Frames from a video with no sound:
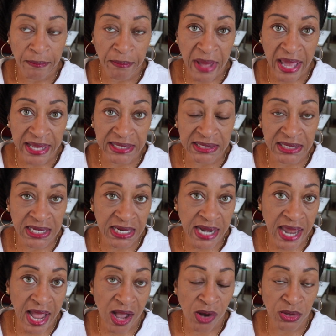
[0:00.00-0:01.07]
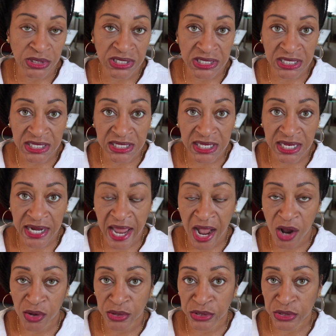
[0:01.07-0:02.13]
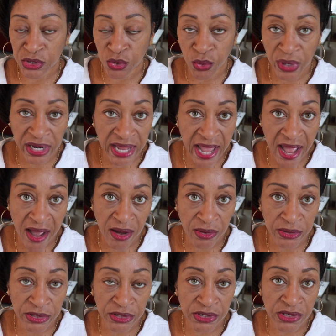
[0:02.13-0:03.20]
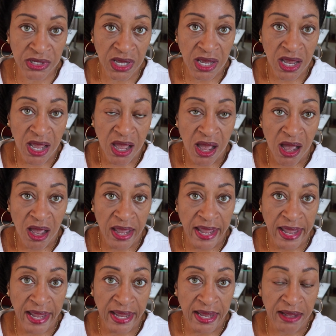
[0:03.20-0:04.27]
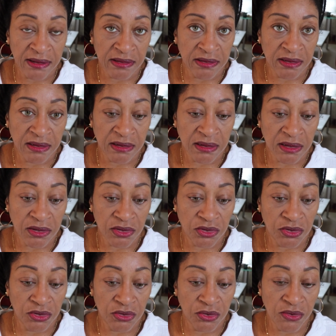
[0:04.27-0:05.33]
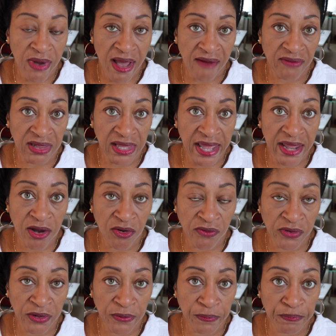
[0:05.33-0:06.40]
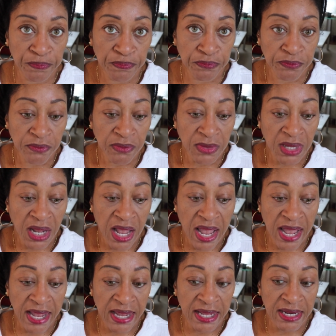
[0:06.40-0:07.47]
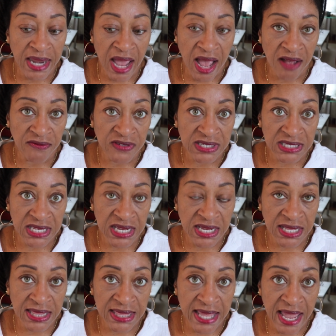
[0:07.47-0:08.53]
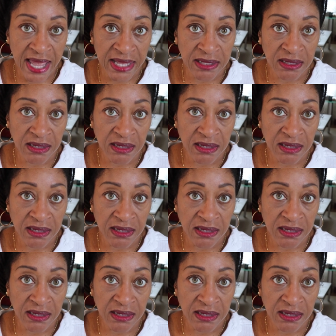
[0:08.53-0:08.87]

18 hours, 16 hours, 20 hours, and you have a layover. And I've seen that